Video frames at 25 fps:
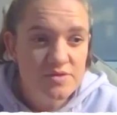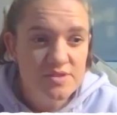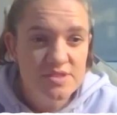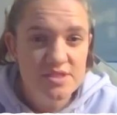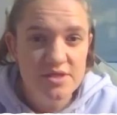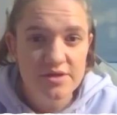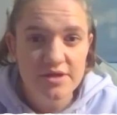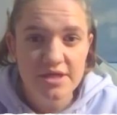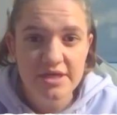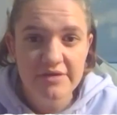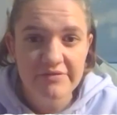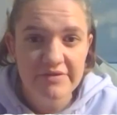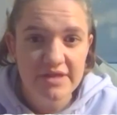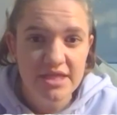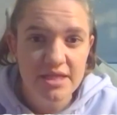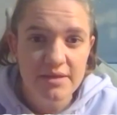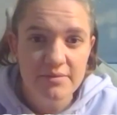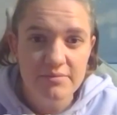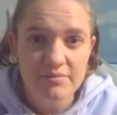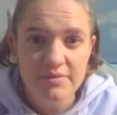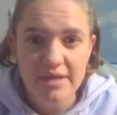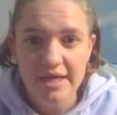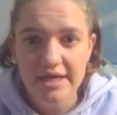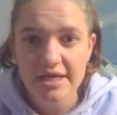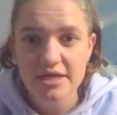So you're giving
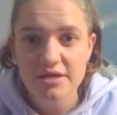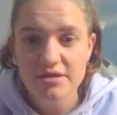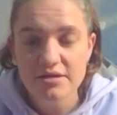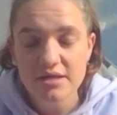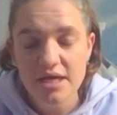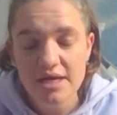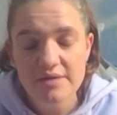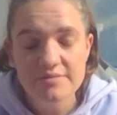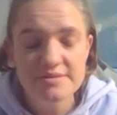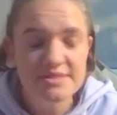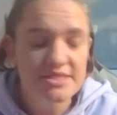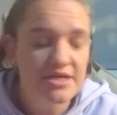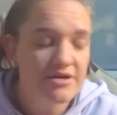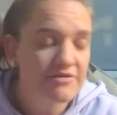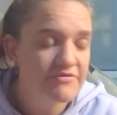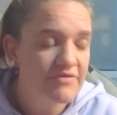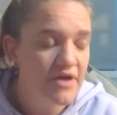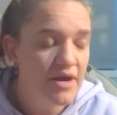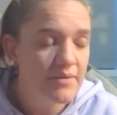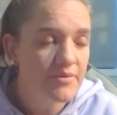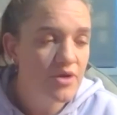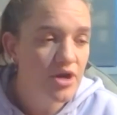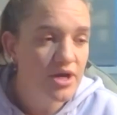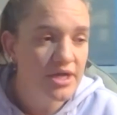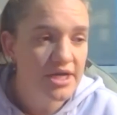them like, so if
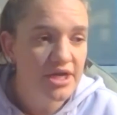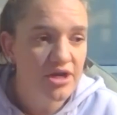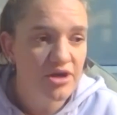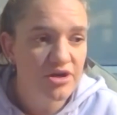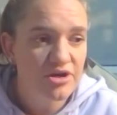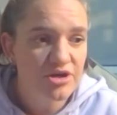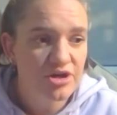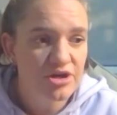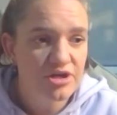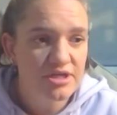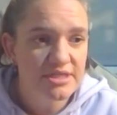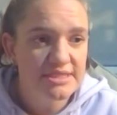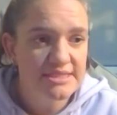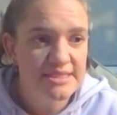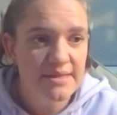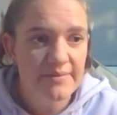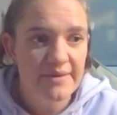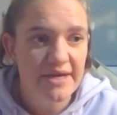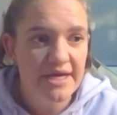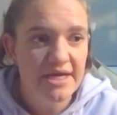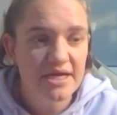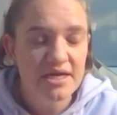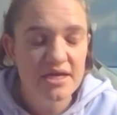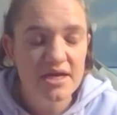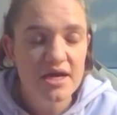I'm going to go cook
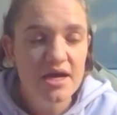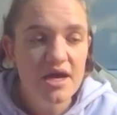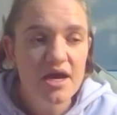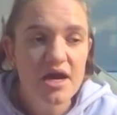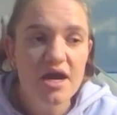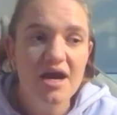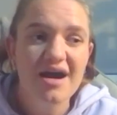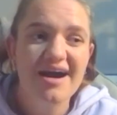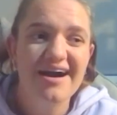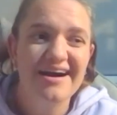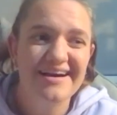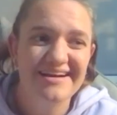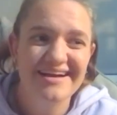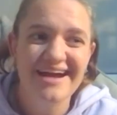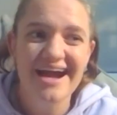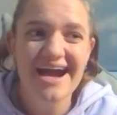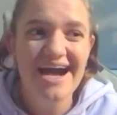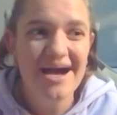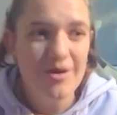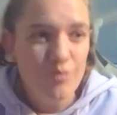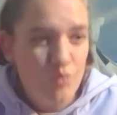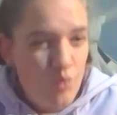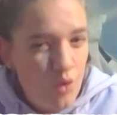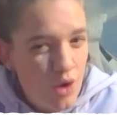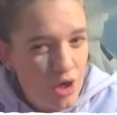something, I
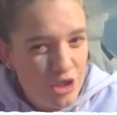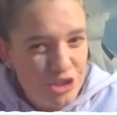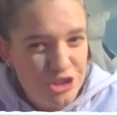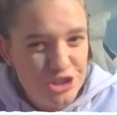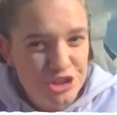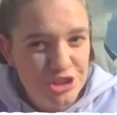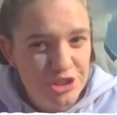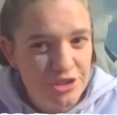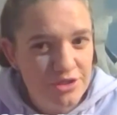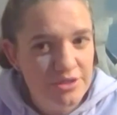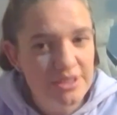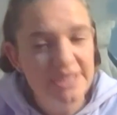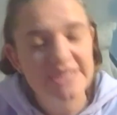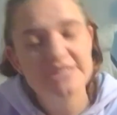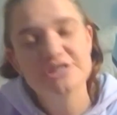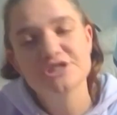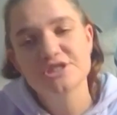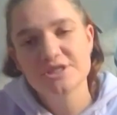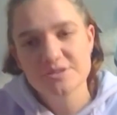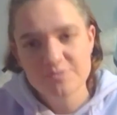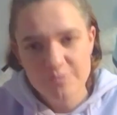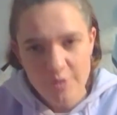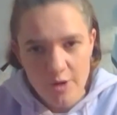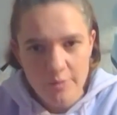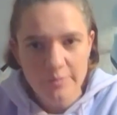can't watch you. Let's
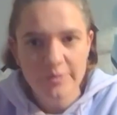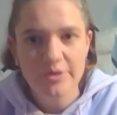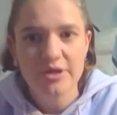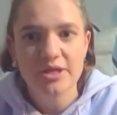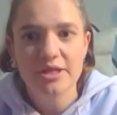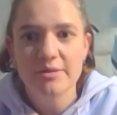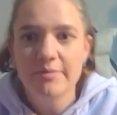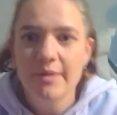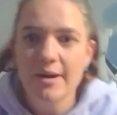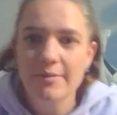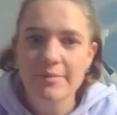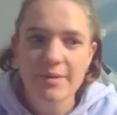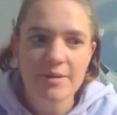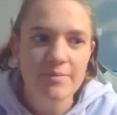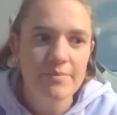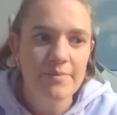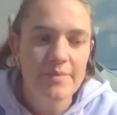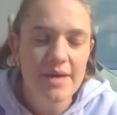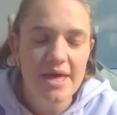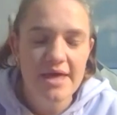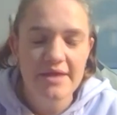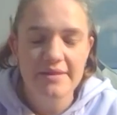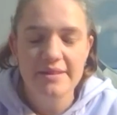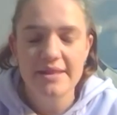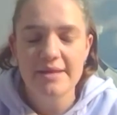just pop you in the
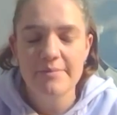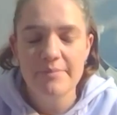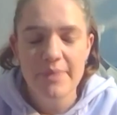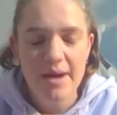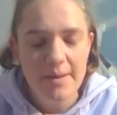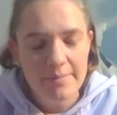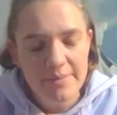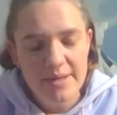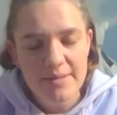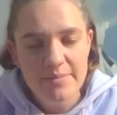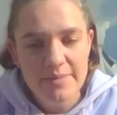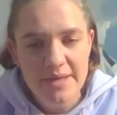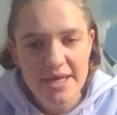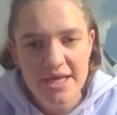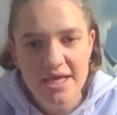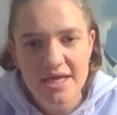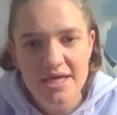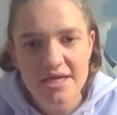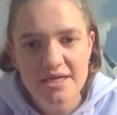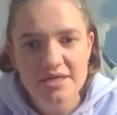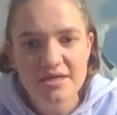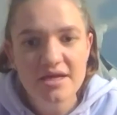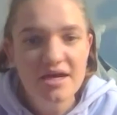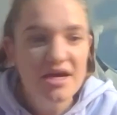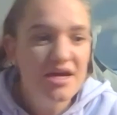puppy
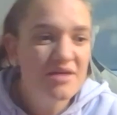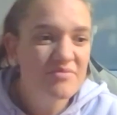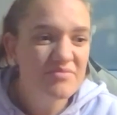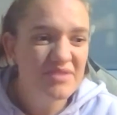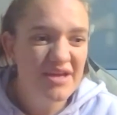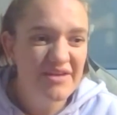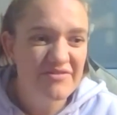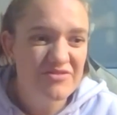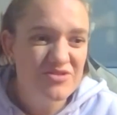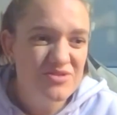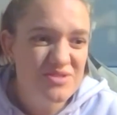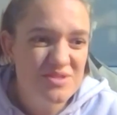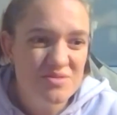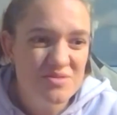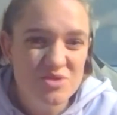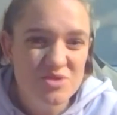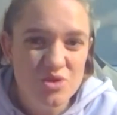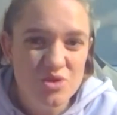pen, give you some